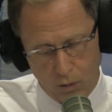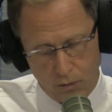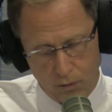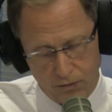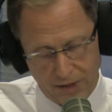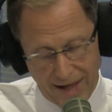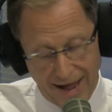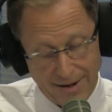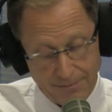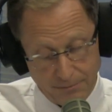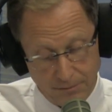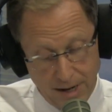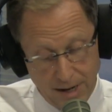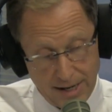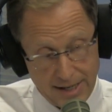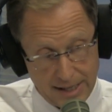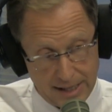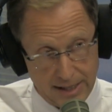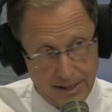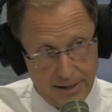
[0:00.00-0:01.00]
That
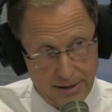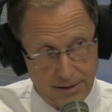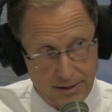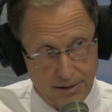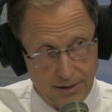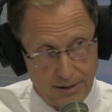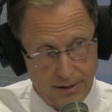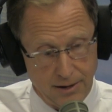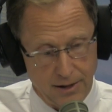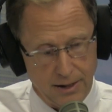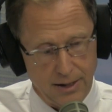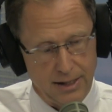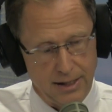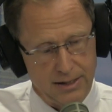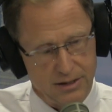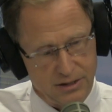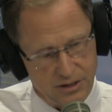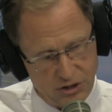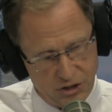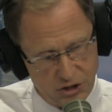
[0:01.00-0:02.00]
money
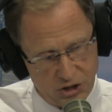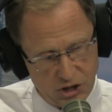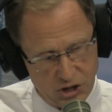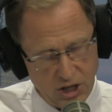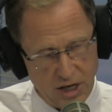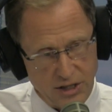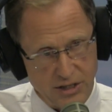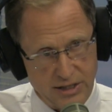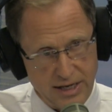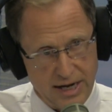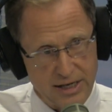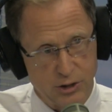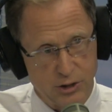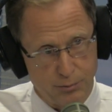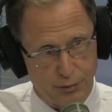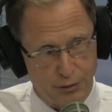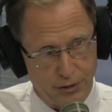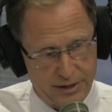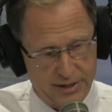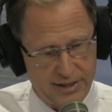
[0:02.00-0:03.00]
is just as
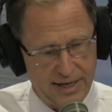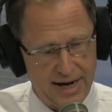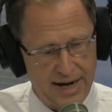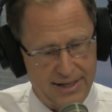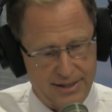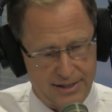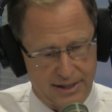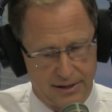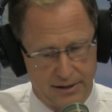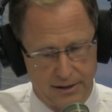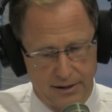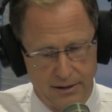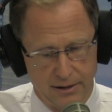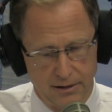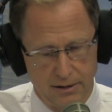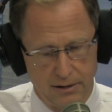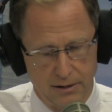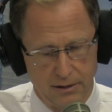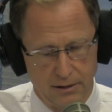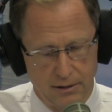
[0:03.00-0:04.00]
protected
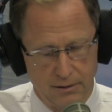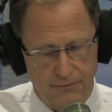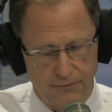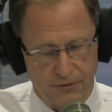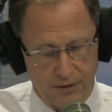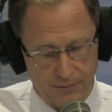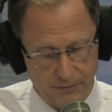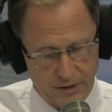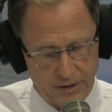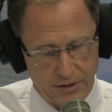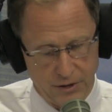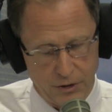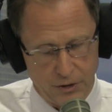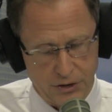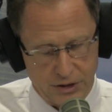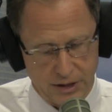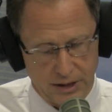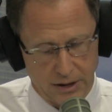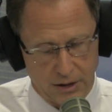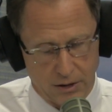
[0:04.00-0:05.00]
from the
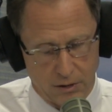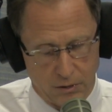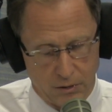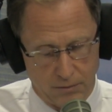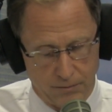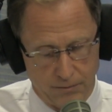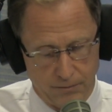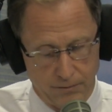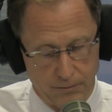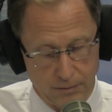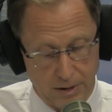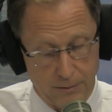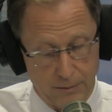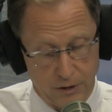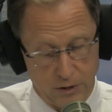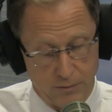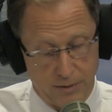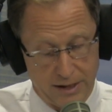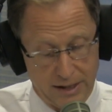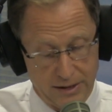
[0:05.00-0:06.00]
nursing home. Remember,
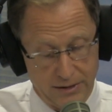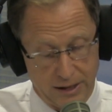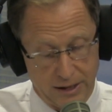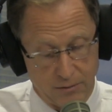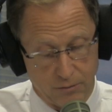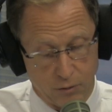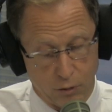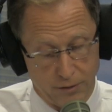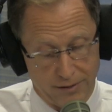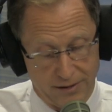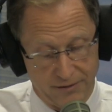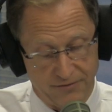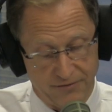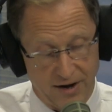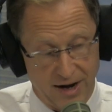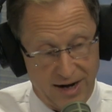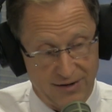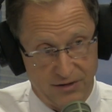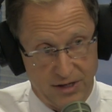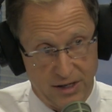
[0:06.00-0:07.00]
you've been in there more than
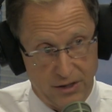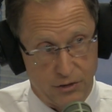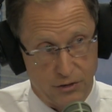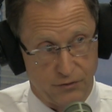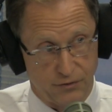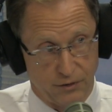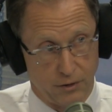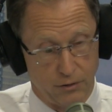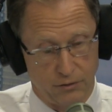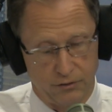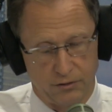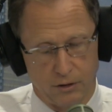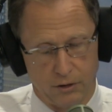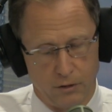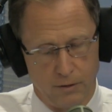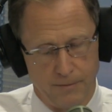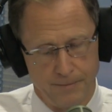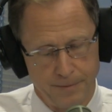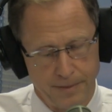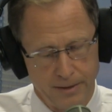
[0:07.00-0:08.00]
5 years, folks.
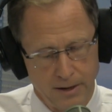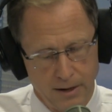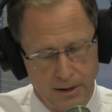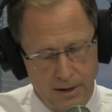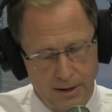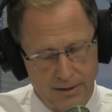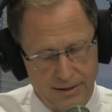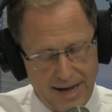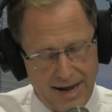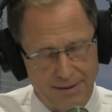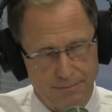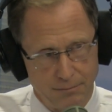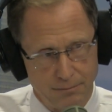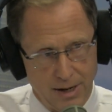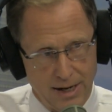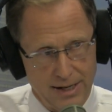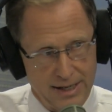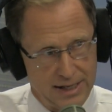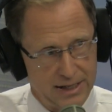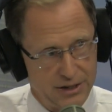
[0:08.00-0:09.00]
So that
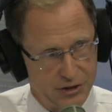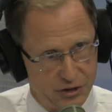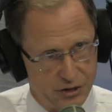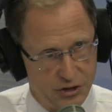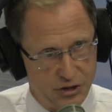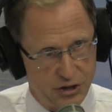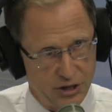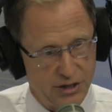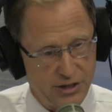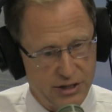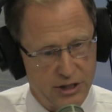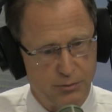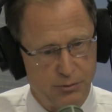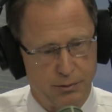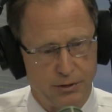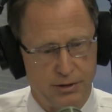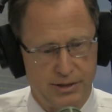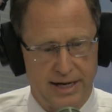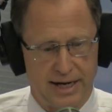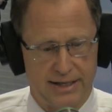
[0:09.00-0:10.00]
money is just as
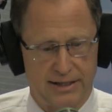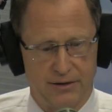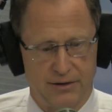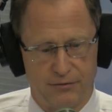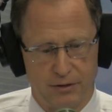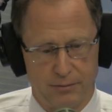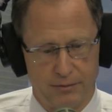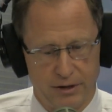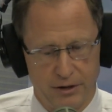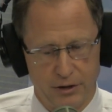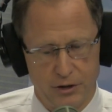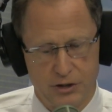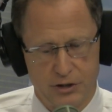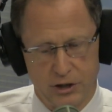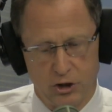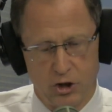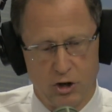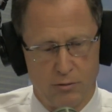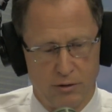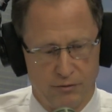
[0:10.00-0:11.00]
protected from the
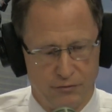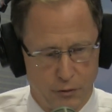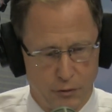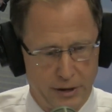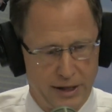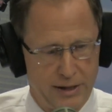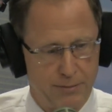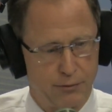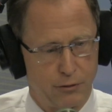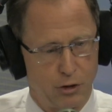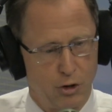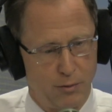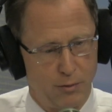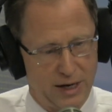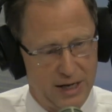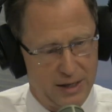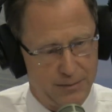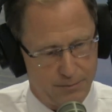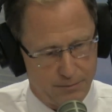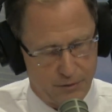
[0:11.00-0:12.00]
nursing home, avoiding
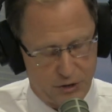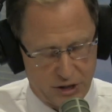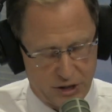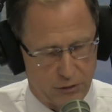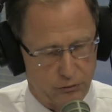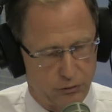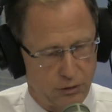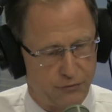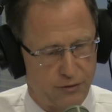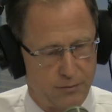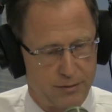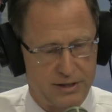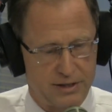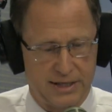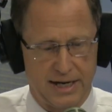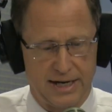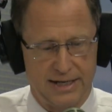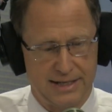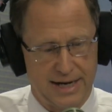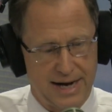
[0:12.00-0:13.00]
probate, sheltered from
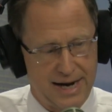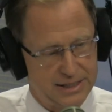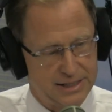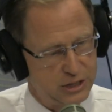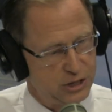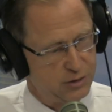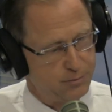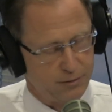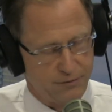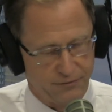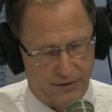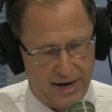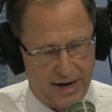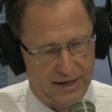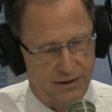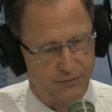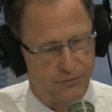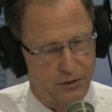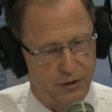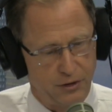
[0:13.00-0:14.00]
estate taxes,
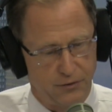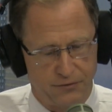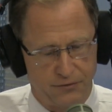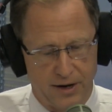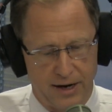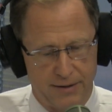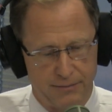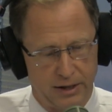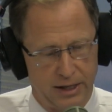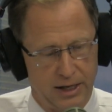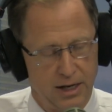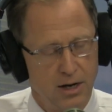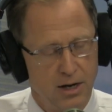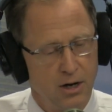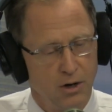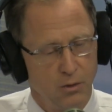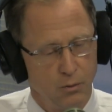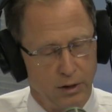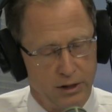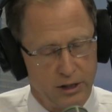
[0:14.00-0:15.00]
providing for your family
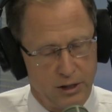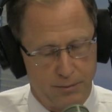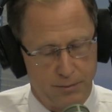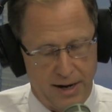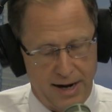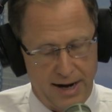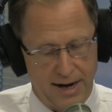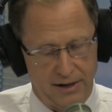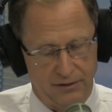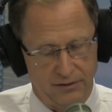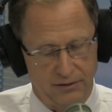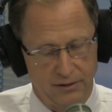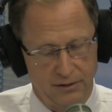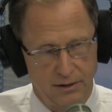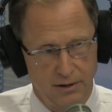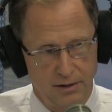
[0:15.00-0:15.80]
when you pass,